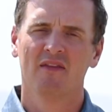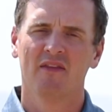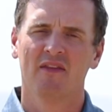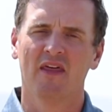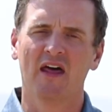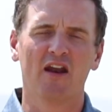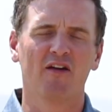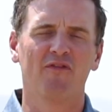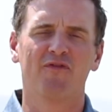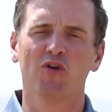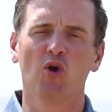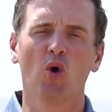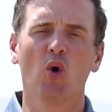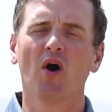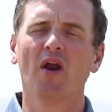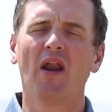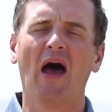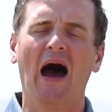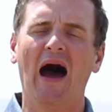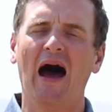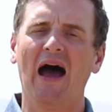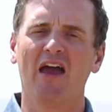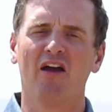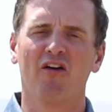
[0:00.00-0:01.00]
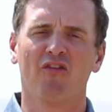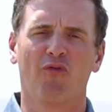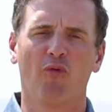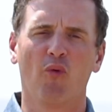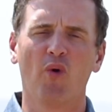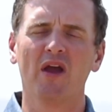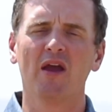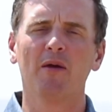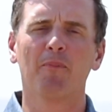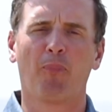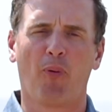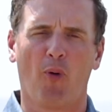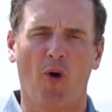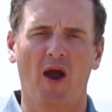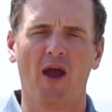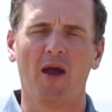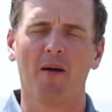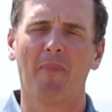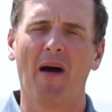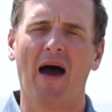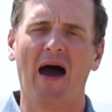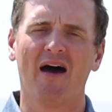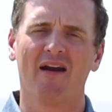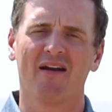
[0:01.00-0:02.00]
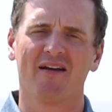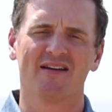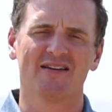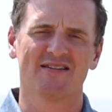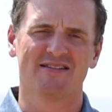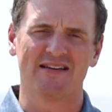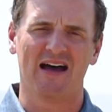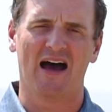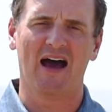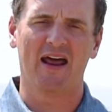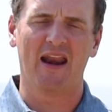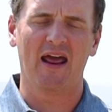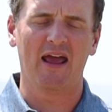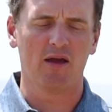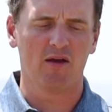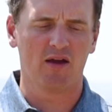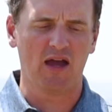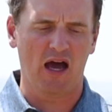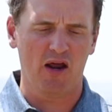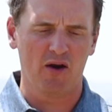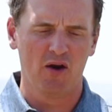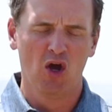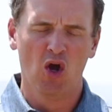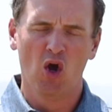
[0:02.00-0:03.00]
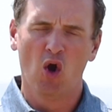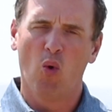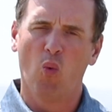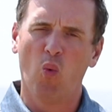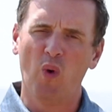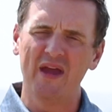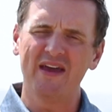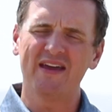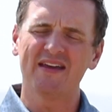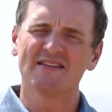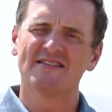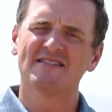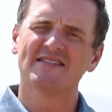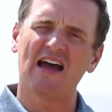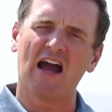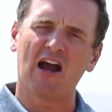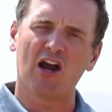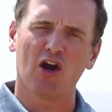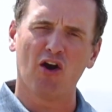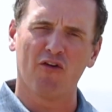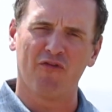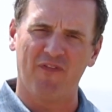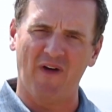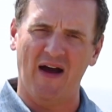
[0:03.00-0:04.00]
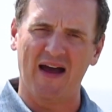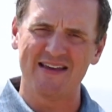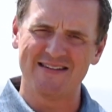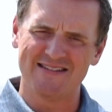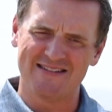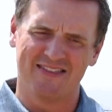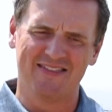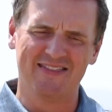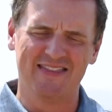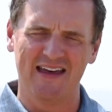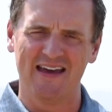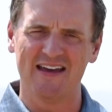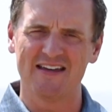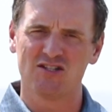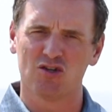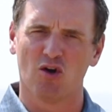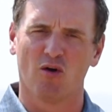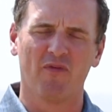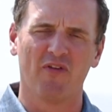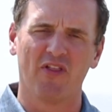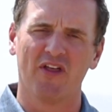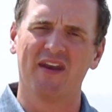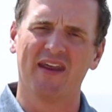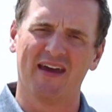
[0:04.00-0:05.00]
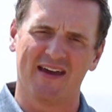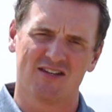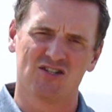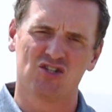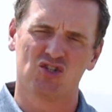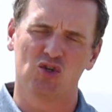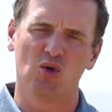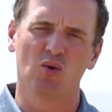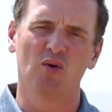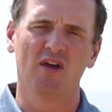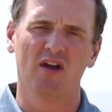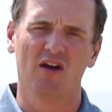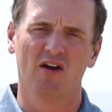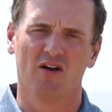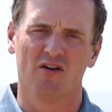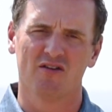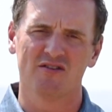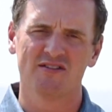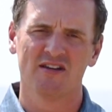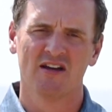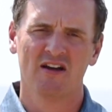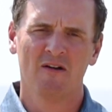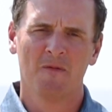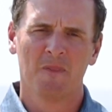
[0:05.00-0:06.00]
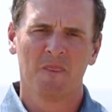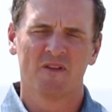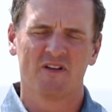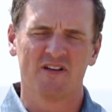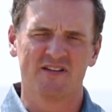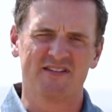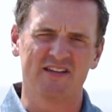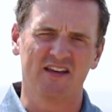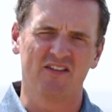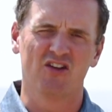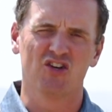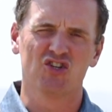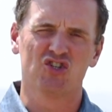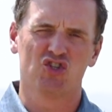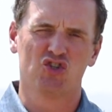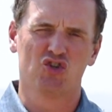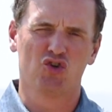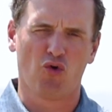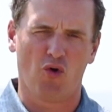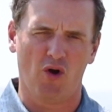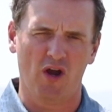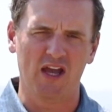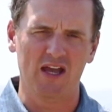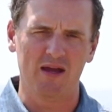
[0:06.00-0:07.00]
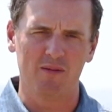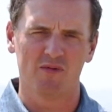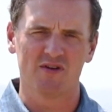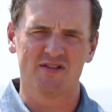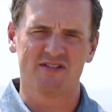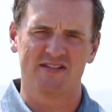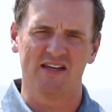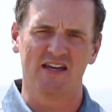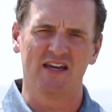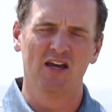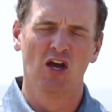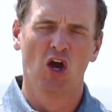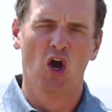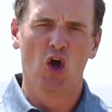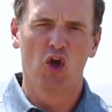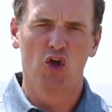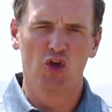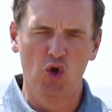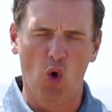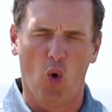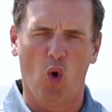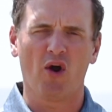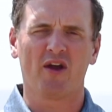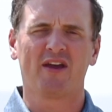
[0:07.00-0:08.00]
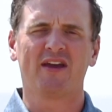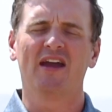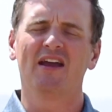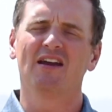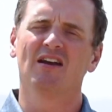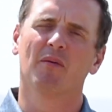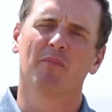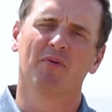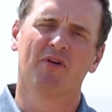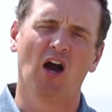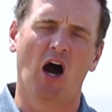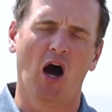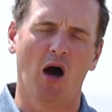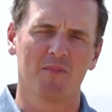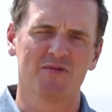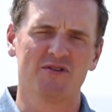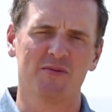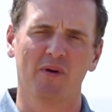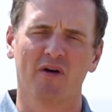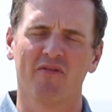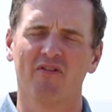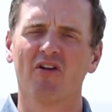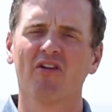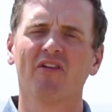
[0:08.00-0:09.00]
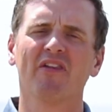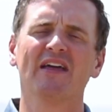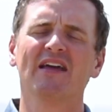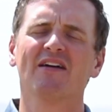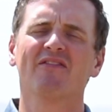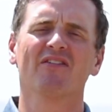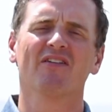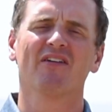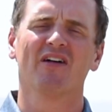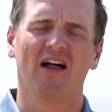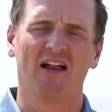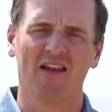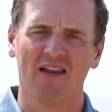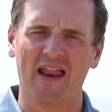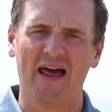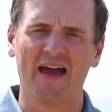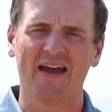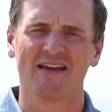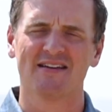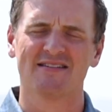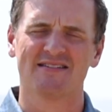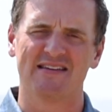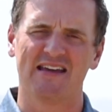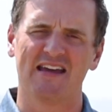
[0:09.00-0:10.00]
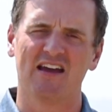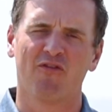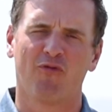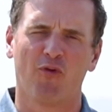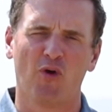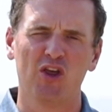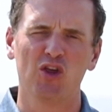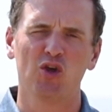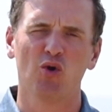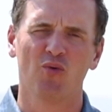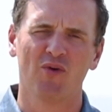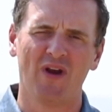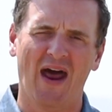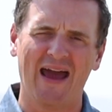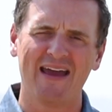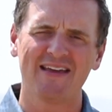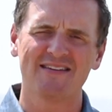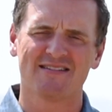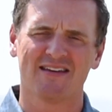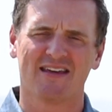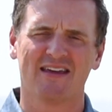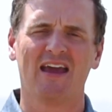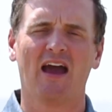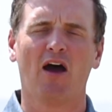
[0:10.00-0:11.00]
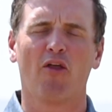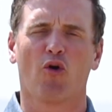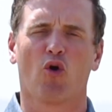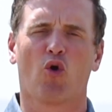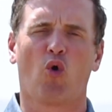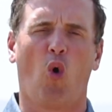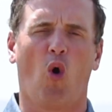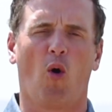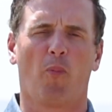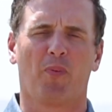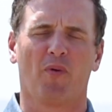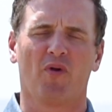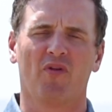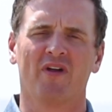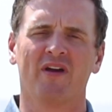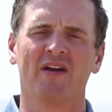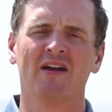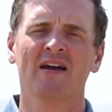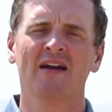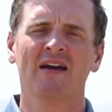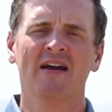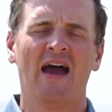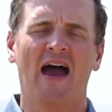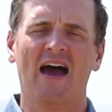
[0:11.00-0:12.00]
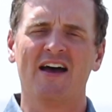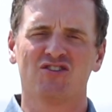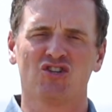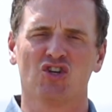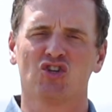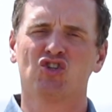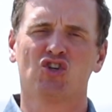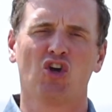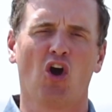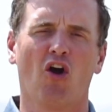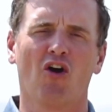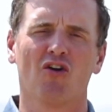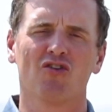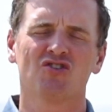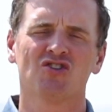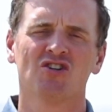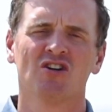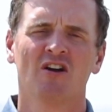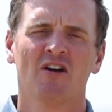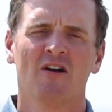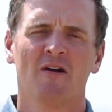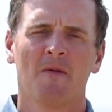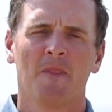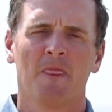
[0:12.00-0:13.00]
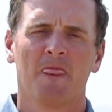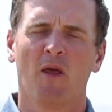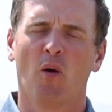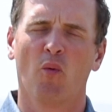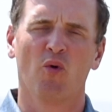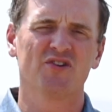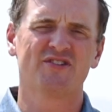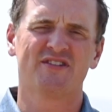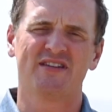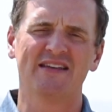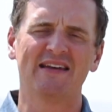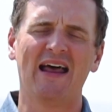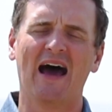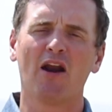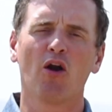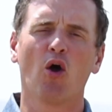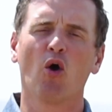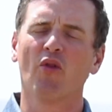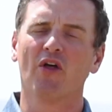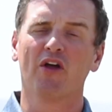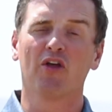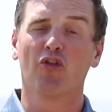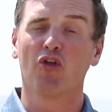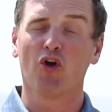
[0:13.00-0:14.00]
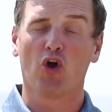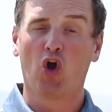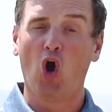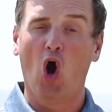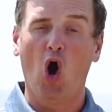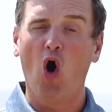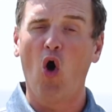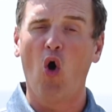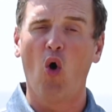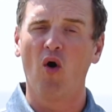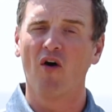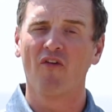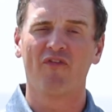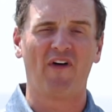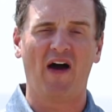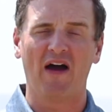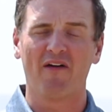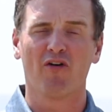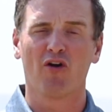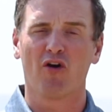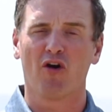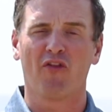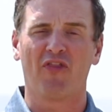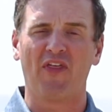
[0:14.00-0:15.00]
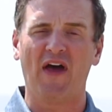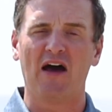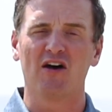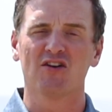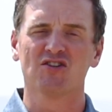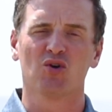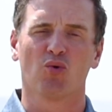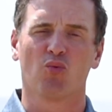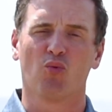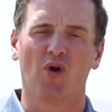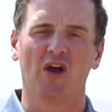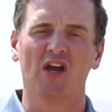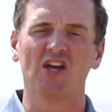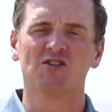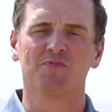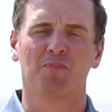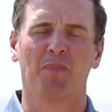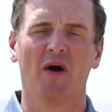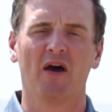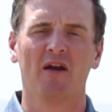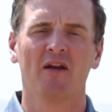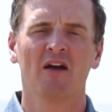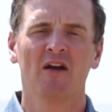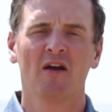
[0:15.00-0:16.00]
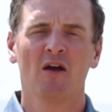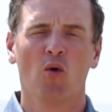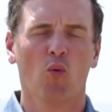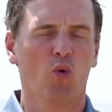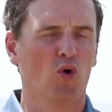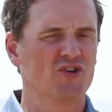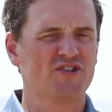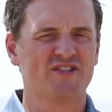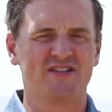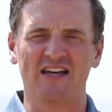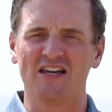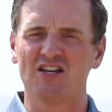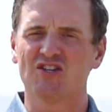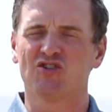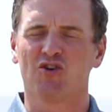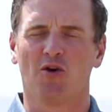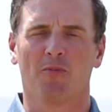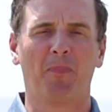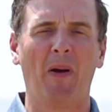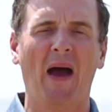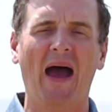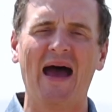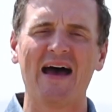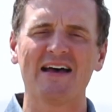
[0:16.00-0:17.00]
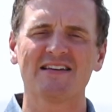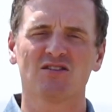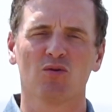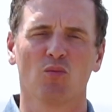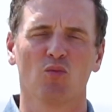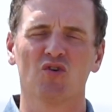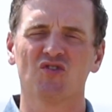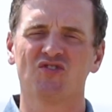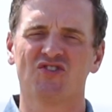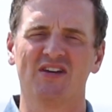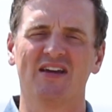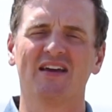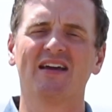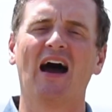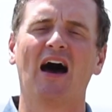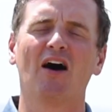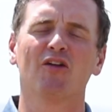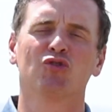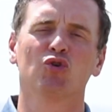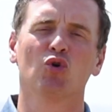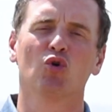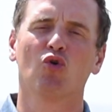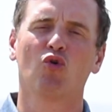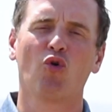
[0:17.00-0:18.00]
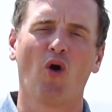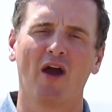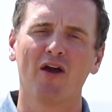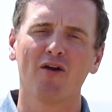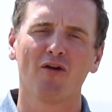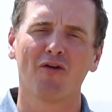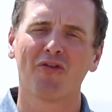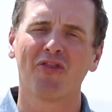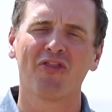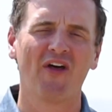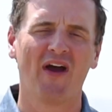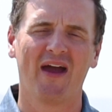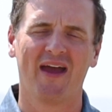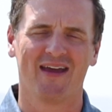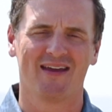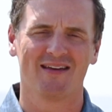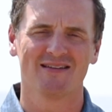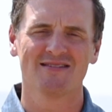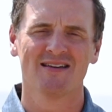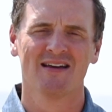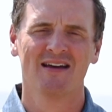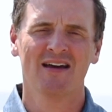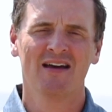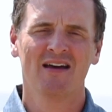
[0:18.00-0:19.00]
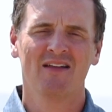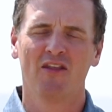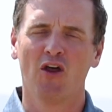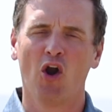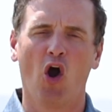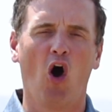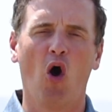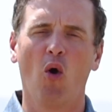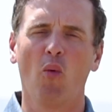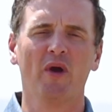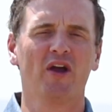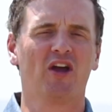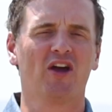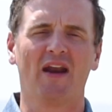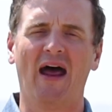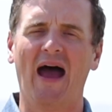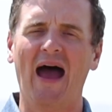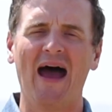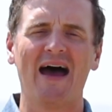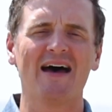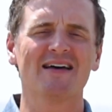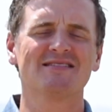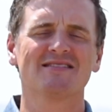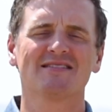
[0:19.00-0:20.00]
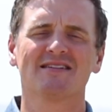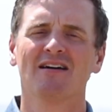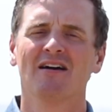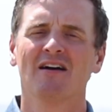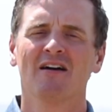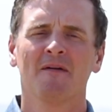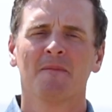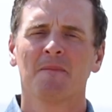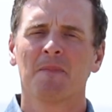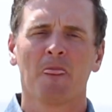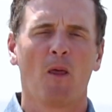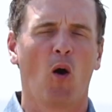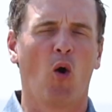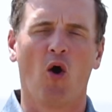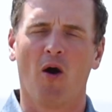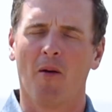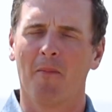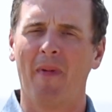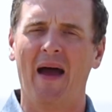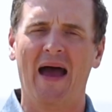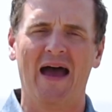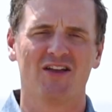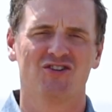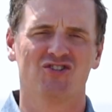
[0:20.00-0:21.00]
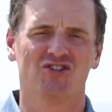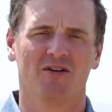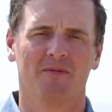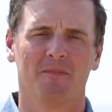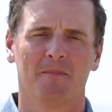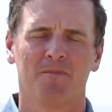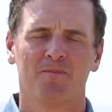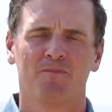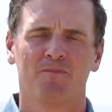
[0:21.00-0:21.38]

That if you and I, if we pray about and decide, hey, God, we can sacrifice this over the next 2 years to see this dream, to see your kingdom come, to be able to leave a legacy. If we unite together corporately as a church, then we'll see not only the goal of 500,000 reach, but we'll see it surpass and we'll see God do greater things than all we could ask or imagine.